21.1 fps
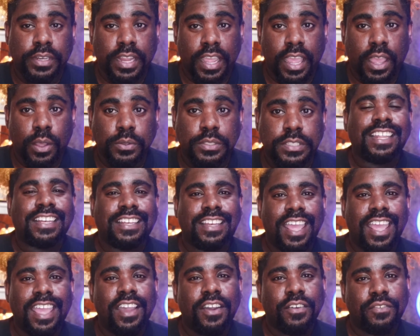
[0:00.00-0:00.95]
now. The
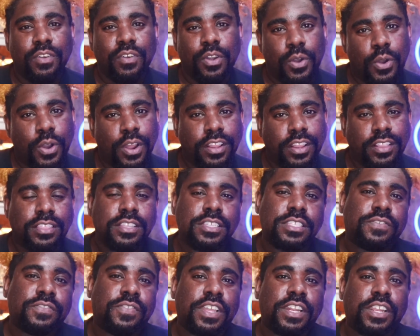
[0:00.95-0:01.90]
day of recording
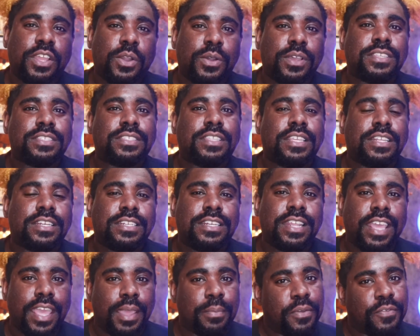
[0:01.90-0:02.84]
this video is the
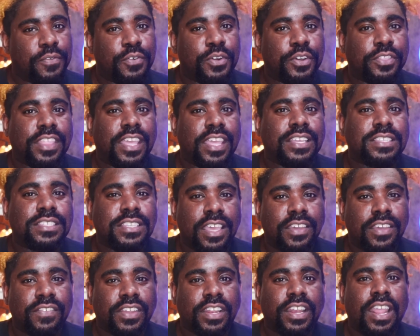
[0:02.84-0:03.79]
day before
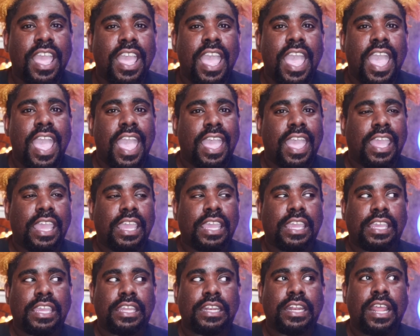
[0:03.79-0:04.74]
Thanksgiving.
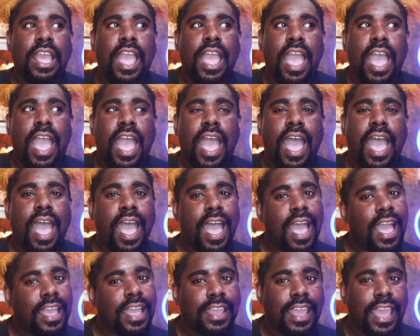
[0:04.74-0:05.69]
And
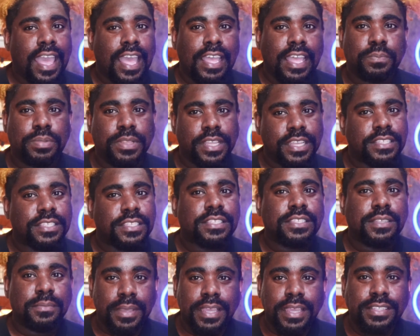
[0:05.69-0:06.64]
I got places
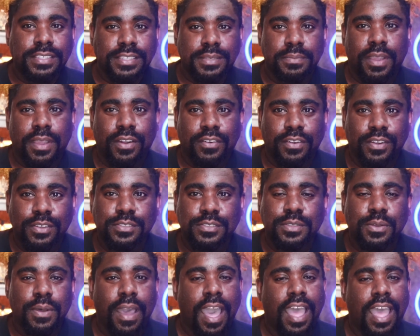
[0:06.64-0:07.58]
to be tomorrow,
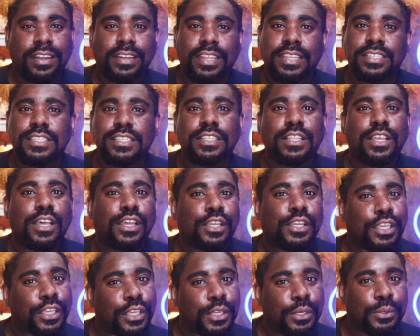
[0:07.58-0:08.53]
so I need to look
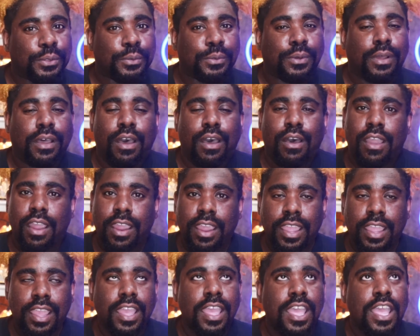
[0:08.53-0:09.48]
cute. All
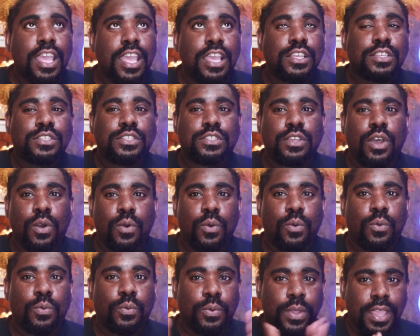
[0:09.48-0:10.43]
right,
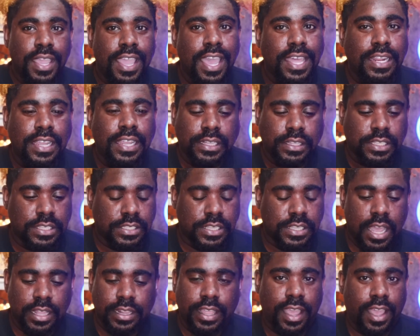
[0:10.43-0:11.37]
so we gotta get this
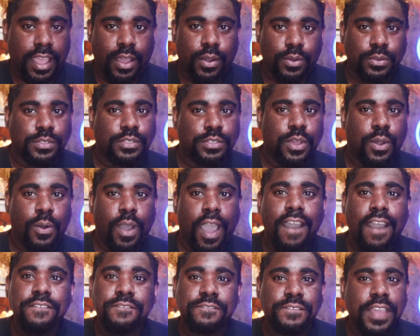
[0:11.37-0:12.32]
color out. So
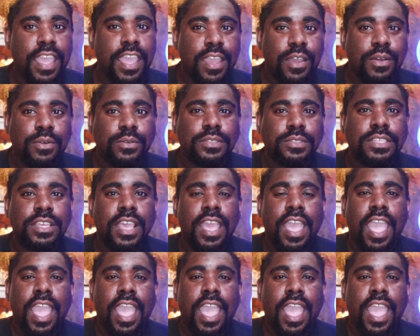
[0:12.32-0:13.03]
I found